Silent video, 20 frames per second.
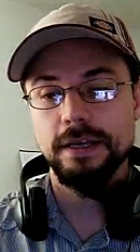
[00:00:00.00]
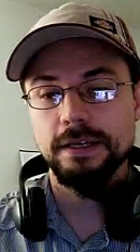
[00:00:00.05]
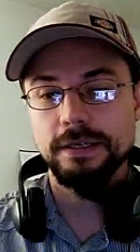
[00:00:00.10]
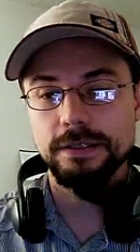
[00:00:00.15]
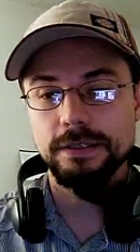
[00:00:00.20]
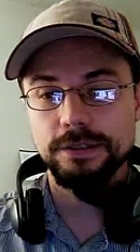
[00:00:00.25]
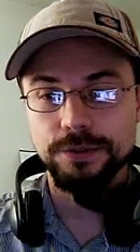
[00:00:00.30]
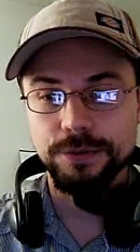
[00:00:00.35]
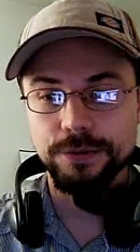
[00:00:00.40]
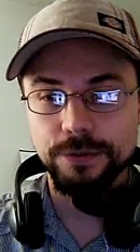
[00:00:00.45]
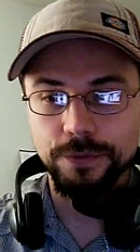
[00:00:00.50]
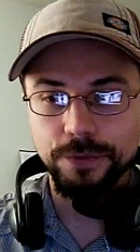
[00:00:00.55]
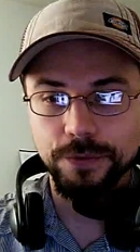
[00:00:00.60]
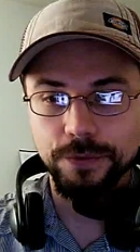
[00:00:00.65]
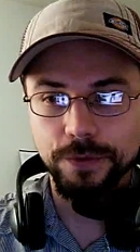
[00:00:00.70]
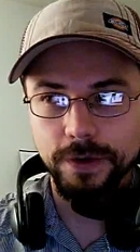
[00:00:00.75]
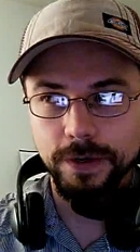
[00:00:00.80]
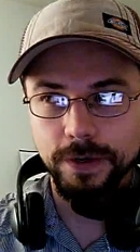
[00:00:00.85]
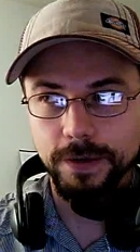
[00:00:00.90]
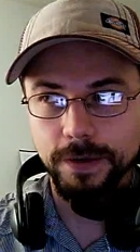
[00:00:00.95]
to
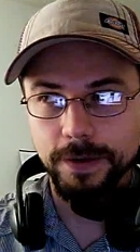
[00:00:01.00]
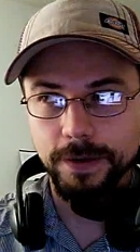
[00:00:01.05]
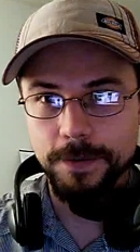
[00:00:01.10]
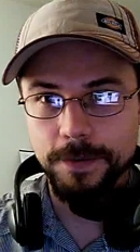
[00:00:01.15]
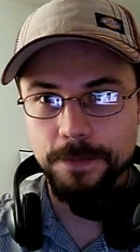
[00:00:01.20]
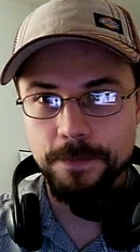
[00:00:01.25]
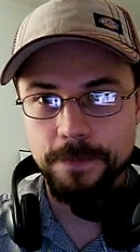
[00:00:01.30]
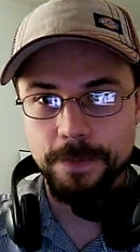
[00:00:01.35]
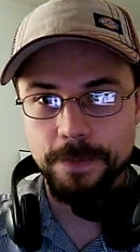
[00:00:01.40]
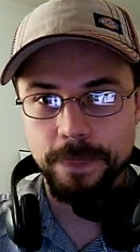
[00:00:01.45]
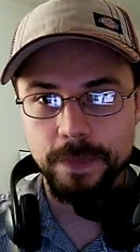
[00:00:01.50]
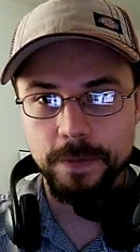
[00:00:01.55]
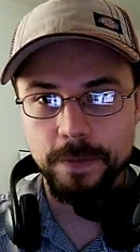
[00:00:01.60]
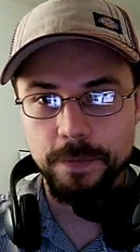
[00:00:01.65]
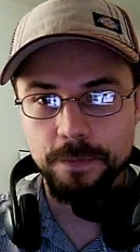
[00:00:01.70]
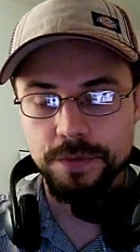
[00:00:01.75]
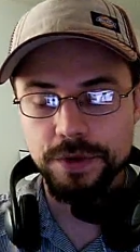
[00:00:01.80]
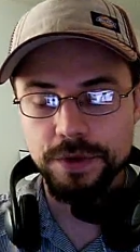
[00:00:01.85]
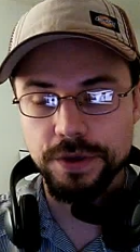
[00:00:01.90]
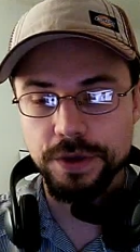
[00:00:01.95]
um,
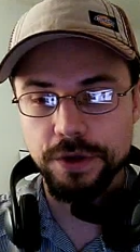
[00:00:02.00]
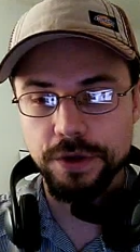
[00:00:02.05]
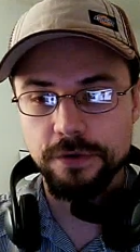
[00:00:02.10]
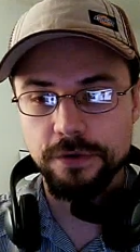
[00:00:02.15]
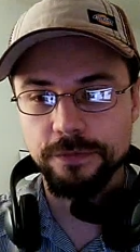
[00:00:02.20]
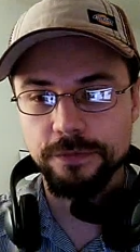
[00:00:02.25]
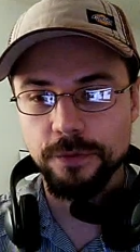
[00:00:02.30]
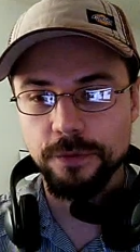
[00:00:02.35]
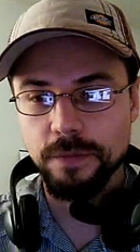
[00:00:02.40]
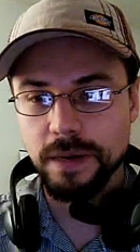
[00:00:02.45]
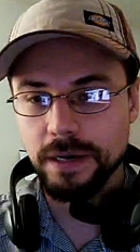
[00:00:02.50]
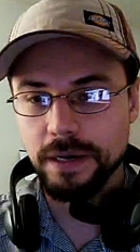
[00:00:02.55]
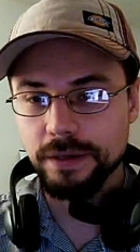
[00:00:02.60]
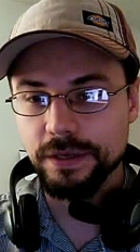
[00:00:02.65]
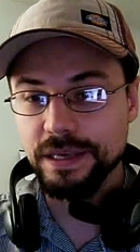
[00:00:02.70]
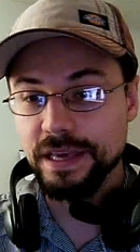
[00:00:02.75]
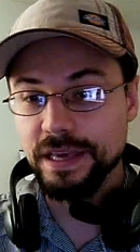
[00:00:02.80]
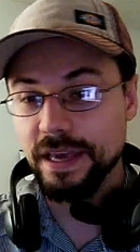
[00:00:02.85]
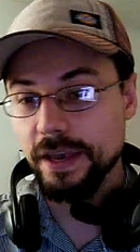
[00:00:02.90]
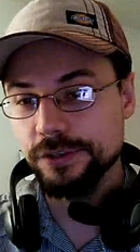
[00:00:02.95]
be careful about
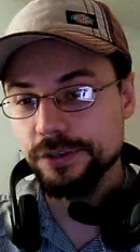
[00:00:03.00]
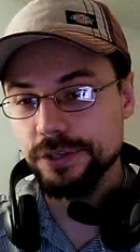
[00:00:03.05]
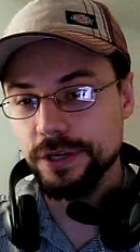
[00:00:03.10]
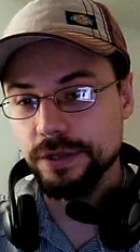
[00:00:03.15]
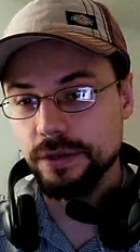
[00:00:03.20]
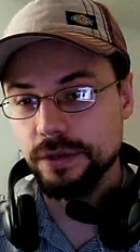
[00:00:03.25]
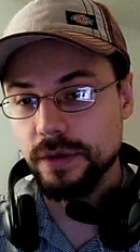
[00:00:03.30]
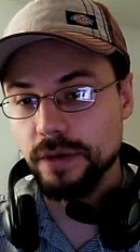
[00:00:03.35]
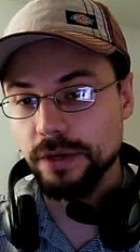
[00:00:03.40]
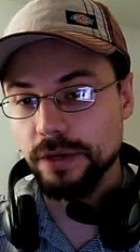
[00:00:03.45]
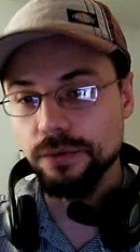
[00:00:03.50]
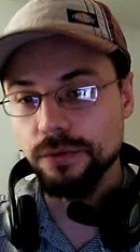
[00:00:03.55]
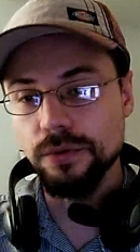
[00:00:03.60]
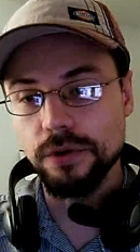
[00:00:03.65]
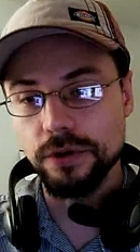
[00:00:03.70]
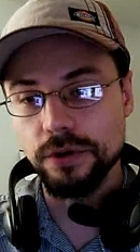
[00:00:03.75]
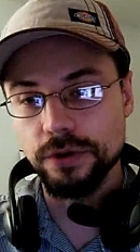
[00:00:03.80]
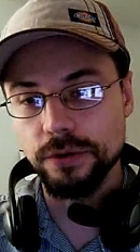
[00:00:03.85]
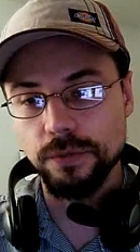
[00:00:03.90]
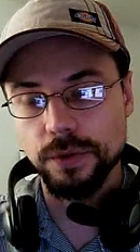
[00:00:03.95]
engaging in the right
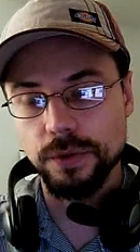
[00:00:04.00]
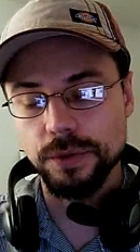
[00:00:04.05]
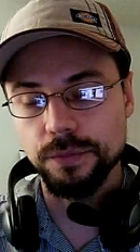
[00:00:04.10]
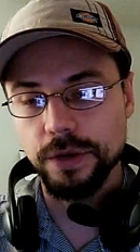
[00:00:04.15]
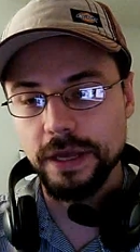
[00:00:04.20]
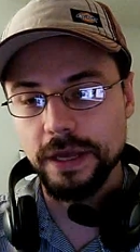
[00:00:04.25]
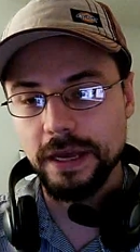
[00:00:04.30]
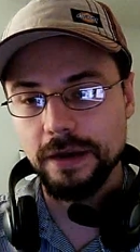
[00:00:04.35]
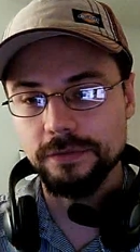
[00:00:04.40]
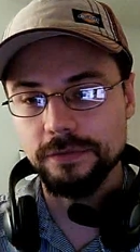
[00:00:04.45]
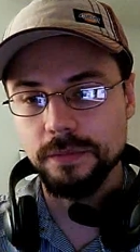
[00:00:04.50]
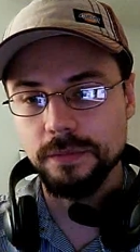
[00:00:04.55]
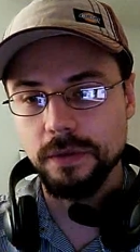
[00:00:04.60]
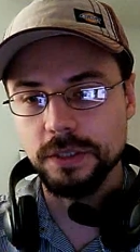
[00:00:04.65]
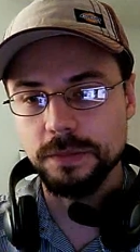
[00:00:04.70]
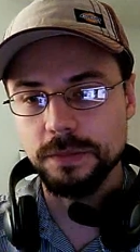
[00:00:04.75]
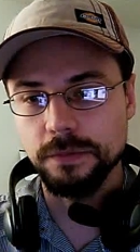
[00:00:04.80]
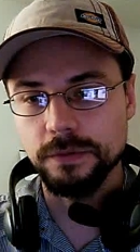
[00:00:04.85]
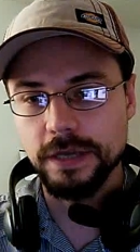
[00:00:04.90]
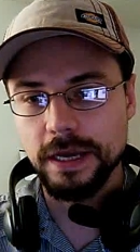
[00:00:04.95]
order when we have
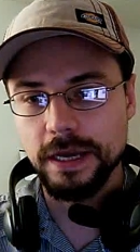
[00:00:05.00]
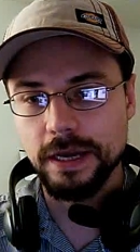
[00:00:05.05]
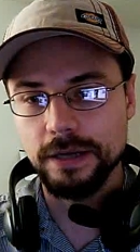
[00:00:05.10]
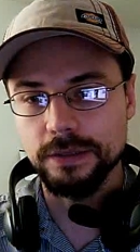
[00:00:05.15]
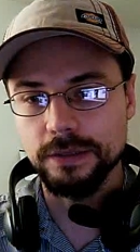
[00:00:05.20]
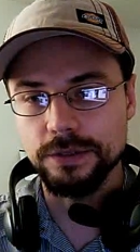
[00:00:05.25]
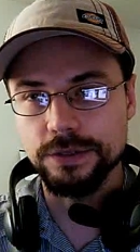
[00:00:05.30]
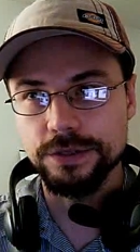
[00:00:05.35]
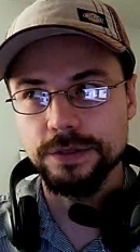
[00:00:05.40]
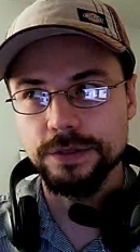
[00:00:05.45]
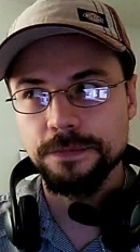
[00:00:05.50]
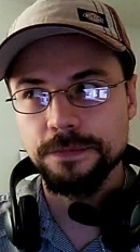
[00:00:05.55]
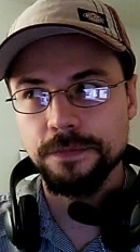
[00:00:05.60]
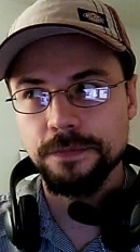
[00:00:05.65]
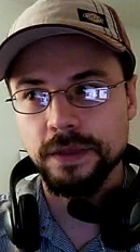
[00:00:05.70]
multiple tacklers,